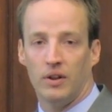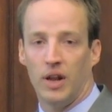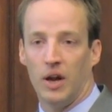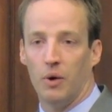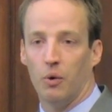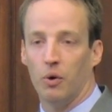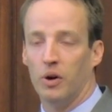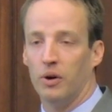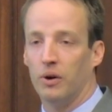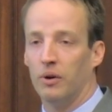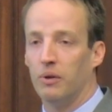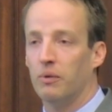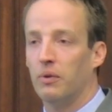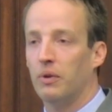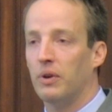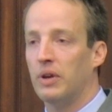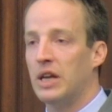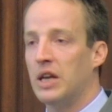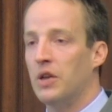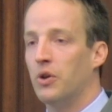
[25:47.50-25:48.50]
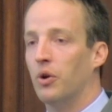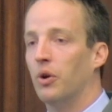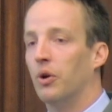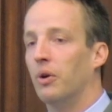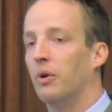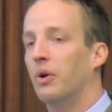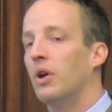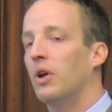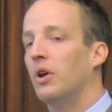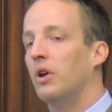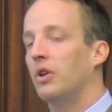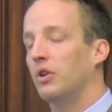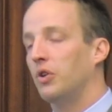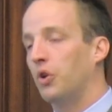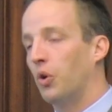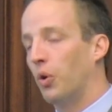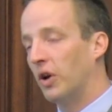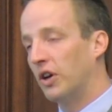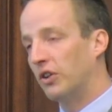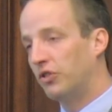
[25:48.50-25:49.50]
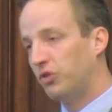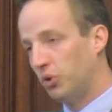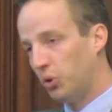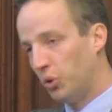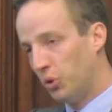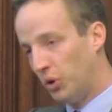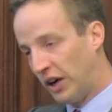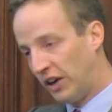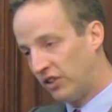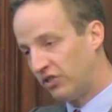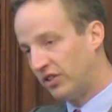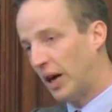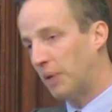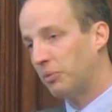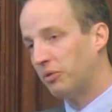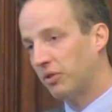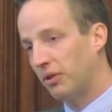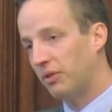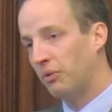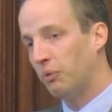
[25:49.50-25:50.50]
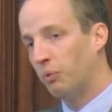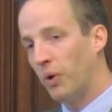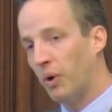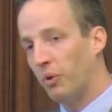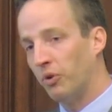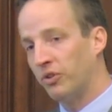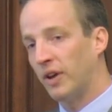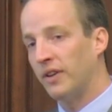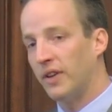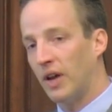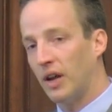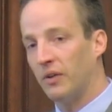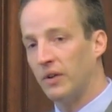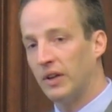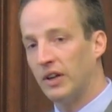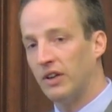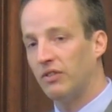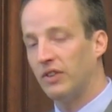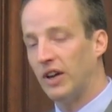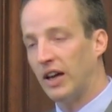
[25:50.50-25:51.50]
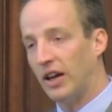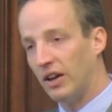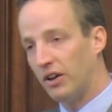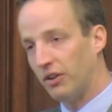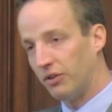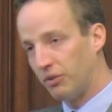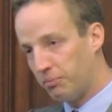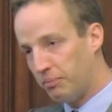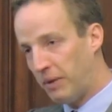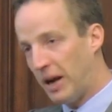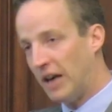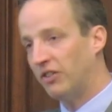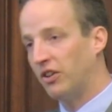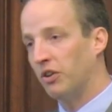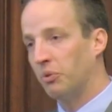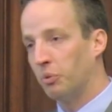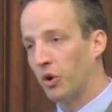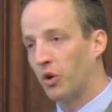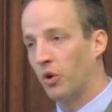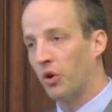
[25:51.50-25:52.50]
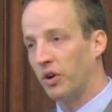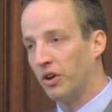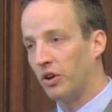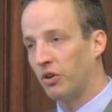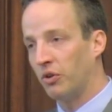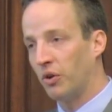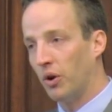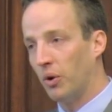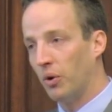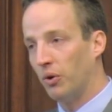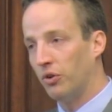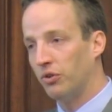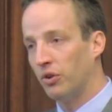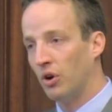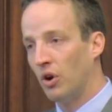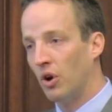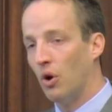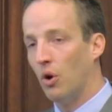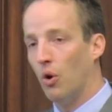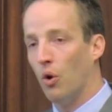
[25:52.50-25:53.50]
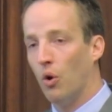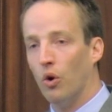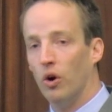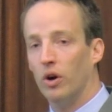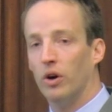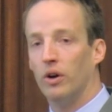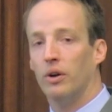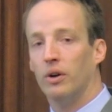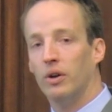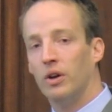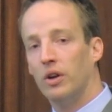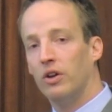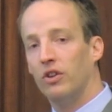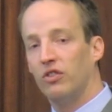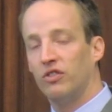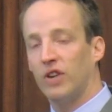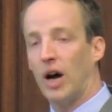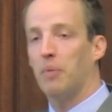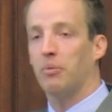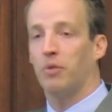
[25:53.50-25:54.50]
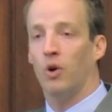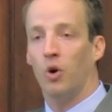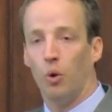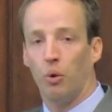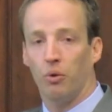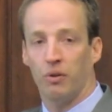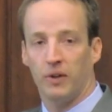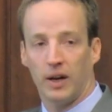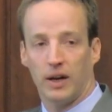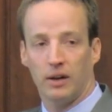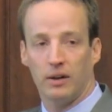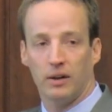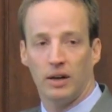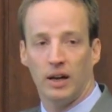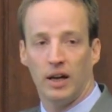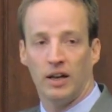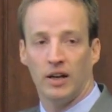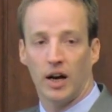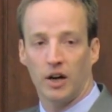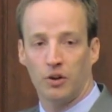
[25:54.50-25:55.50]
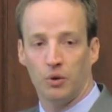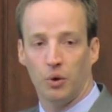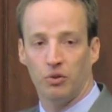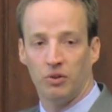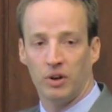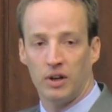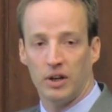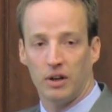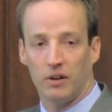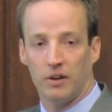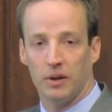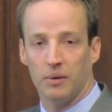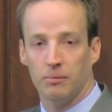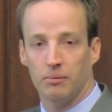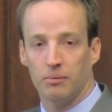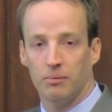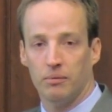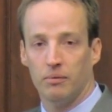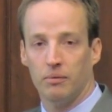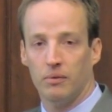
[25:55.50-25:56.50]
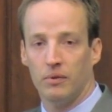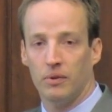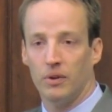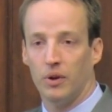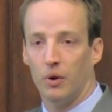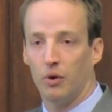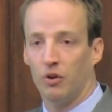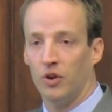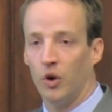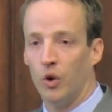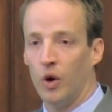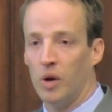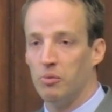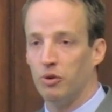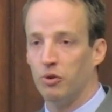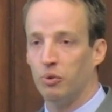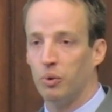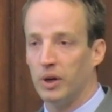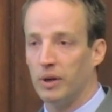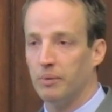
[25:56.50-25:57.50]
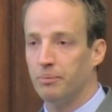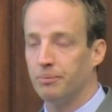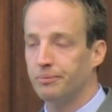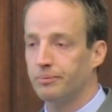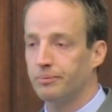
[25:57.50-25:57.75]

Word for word: They were either going to accept what was on that list as bases we're going to close or stop the whole thing and not close any of them. There was no in between.